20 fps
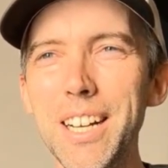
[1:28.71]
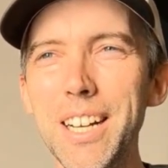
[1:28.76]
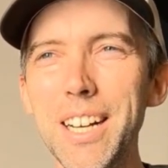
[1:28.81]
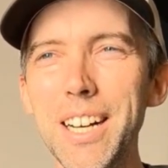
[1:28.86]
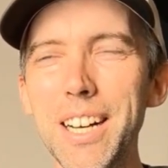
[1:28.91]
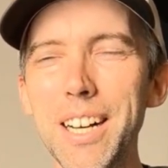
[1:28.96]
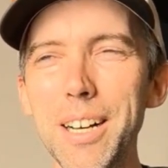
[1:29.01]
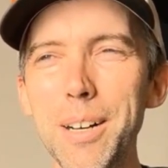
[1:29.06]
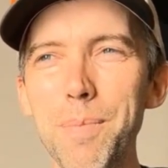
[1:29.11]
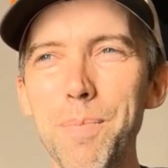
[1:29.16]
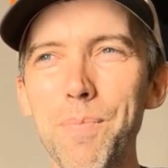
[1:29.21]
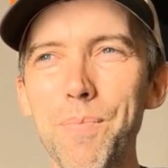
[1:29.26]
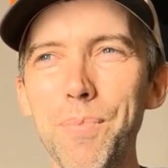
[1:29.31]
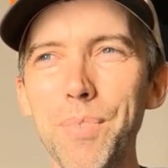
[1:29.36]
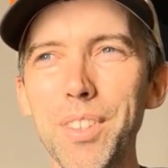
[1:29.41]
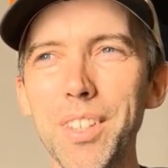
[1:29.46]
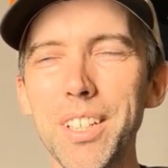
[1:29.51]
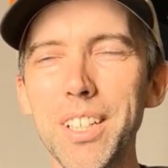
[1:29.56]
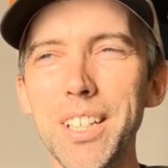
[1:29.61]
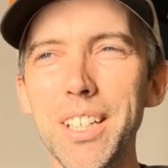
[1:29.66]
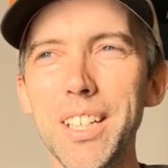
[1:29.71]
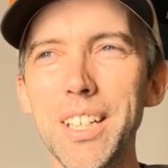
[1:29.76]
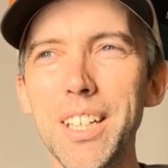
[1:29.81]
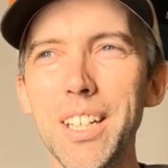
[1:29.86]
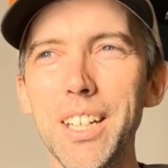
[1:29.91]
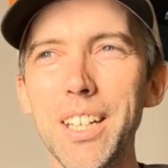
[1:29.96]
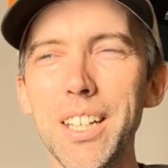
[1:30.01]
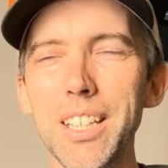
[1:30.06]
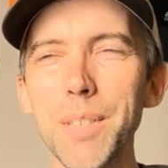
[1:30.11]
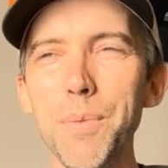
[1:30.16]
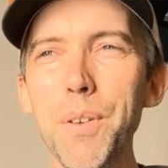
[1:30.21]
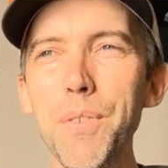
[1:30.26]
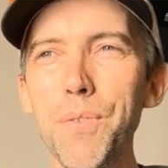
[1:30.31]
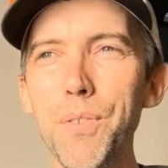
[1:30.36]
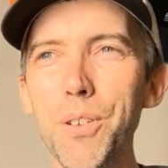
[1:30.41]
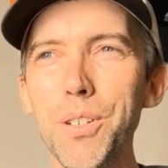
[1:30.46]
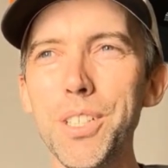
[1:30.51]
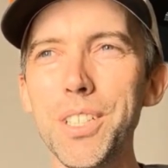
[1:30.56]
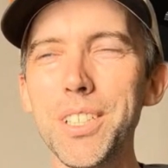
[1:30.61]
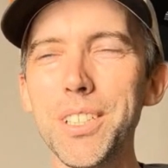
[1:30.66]
Let me
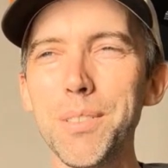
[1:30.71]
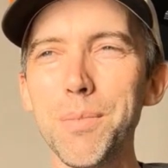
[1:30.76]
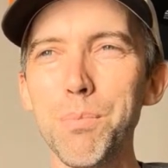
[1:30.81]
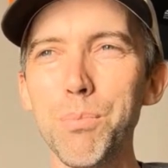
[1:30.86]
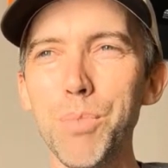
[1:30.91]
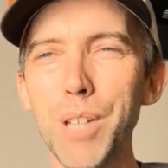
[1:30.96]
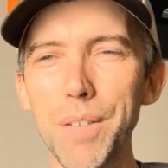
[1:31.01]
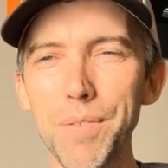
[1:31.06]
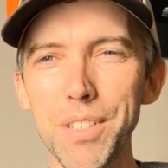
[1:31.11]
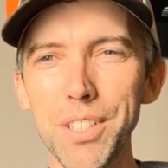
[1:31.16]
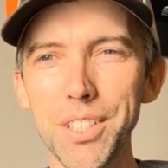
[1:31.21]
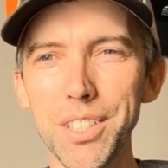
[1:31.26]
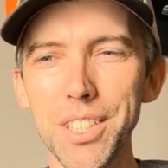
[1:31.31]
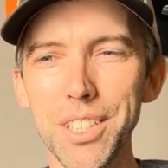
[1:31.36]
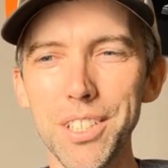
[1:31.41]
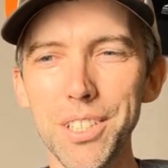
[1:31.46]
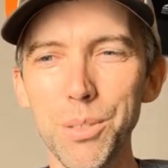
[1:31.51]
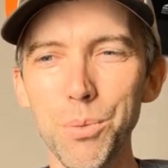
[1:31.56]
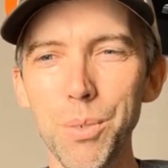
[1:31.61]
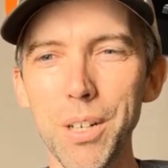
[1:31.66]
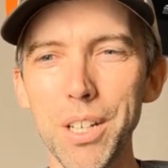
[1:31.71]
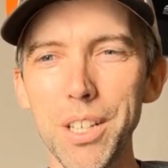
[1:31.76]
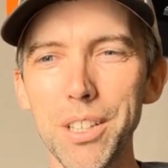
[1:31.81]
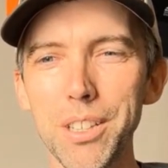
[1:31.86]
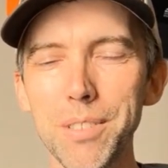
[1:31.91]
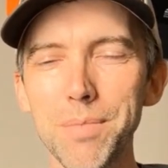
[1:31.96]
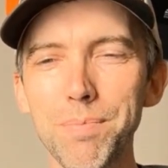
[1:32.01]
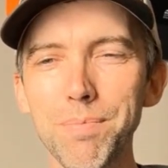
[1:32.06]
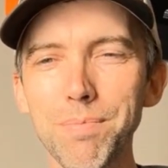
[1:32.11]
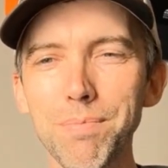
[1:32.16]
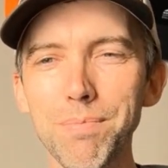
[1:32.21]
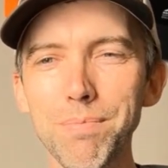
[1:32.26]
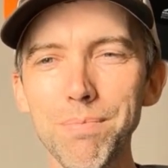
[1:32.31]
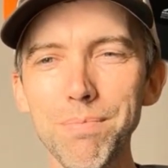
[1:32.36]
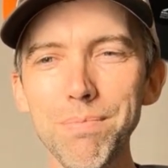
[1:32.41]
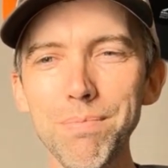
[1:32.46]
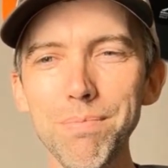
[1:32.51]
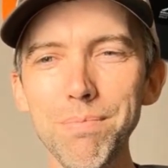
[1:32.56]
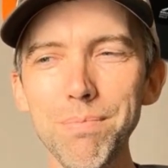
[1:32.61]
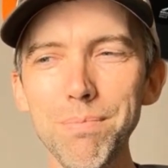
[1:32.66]
first preface this with
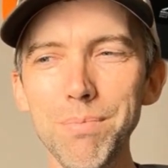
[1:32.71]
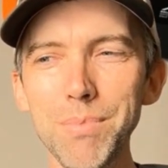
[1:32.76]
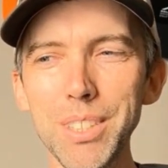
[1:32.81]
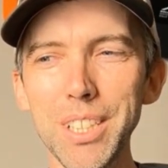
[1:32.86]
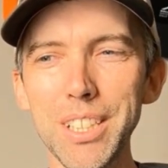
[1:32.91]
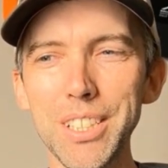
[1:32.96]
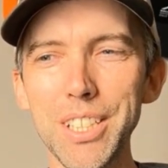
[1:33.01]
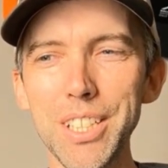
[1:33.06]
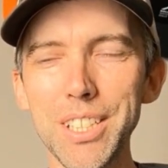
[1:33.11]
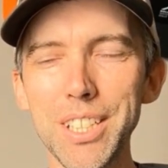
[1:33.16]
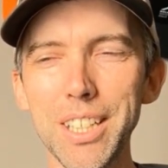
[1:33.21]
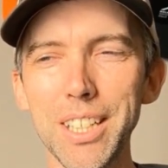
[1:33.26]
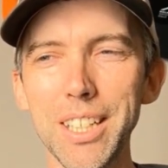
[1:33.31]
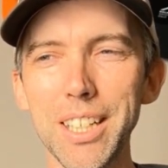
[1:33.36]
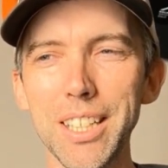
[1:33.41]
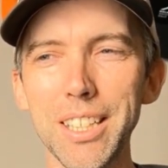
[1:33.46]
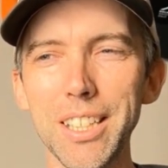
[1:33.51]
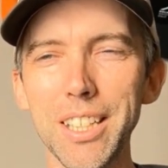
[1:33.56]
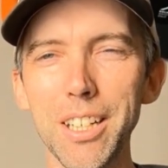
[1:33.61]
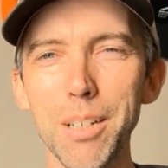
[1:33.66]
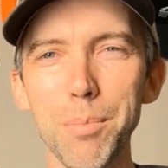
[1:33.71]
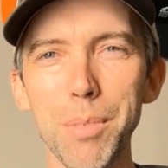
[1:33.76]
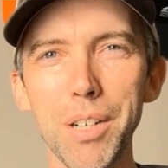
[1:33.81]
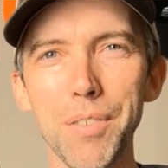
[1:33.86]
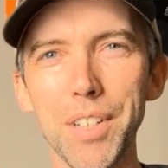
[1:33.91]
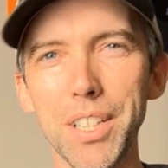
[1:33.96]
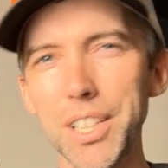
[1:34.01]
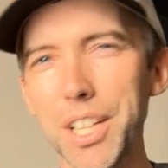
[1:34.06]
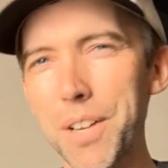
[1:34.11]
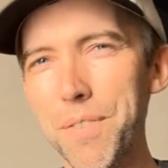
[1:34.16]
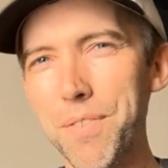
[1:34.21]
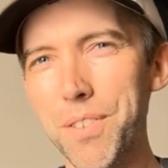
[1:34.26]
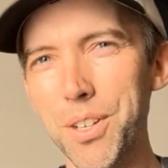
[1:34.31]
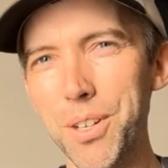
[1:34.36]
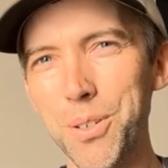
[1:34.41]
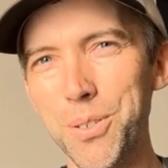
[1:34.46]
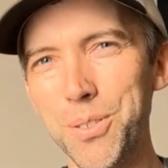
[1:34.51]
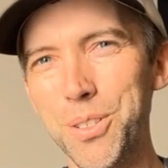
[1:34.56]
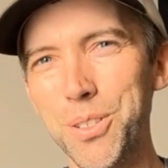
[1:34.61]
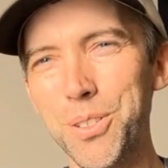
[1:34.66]
just a little bit of a love
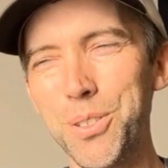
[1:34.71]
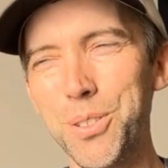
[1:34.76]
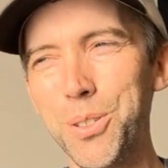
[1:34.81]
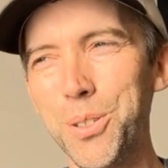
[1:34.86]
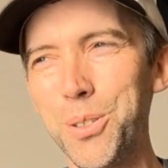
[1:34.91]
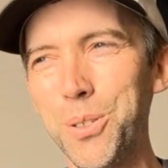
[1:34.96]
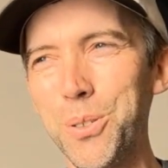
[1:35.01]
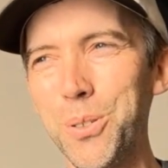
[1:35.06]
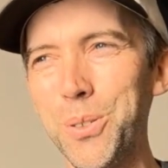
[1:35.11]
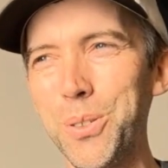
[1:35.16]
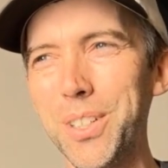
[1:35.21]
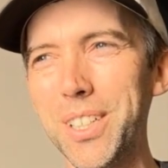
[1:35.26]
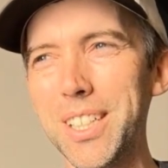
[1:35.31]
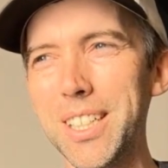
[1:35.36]
note to